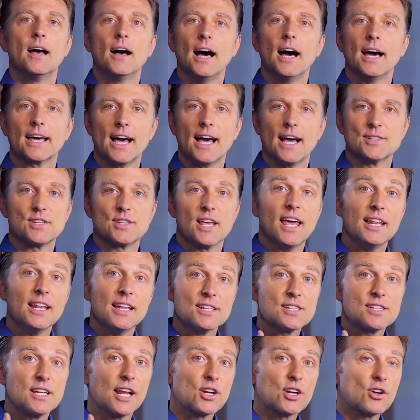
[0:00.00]
Hi guys. Hey,
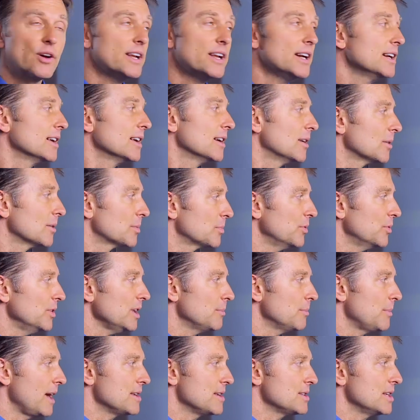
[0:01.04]
listen, I created a pretty
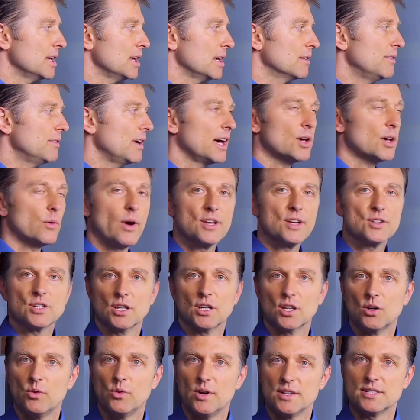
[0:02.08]
amazing
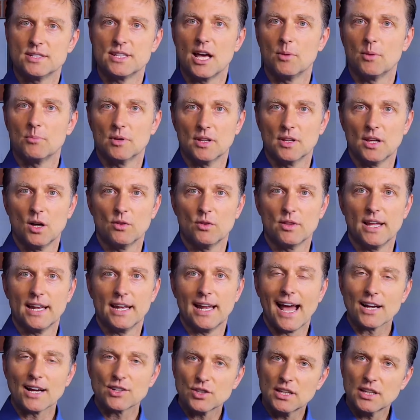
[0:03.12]
evaluation quiz down below that
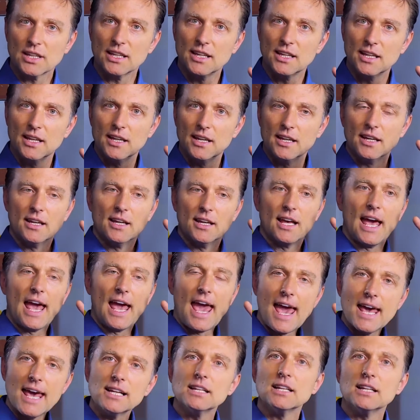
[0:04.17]
actually
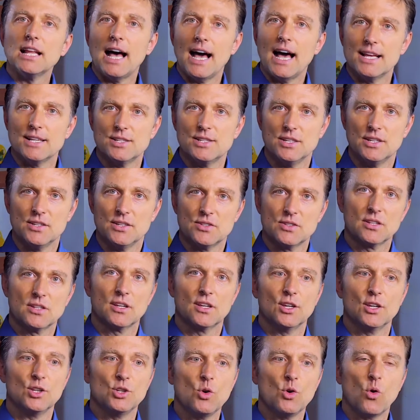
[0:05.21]
analyzes
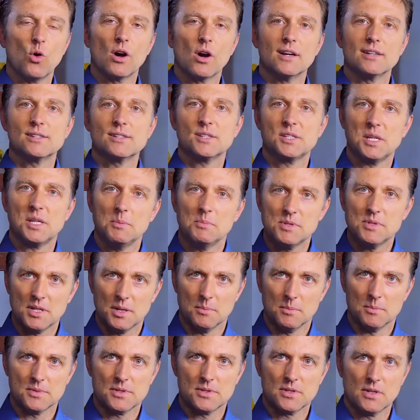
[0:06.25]
your
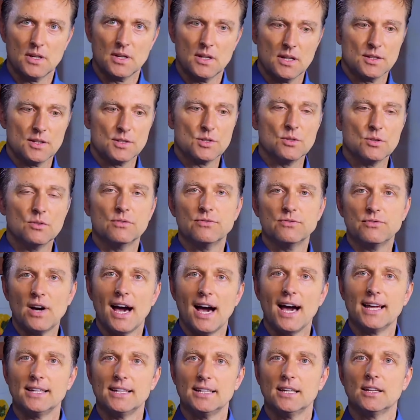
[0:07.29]
symptoms to
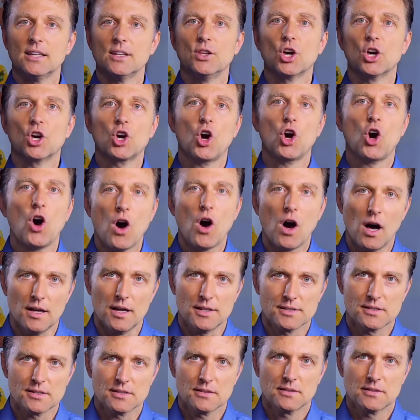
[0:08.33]
find the
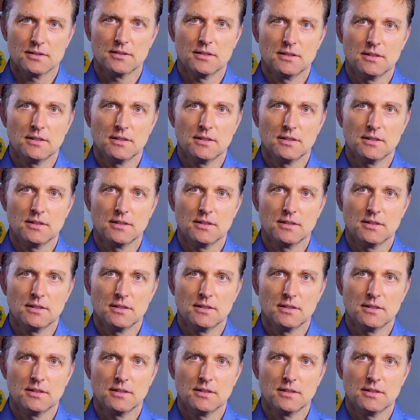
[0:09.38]
cause,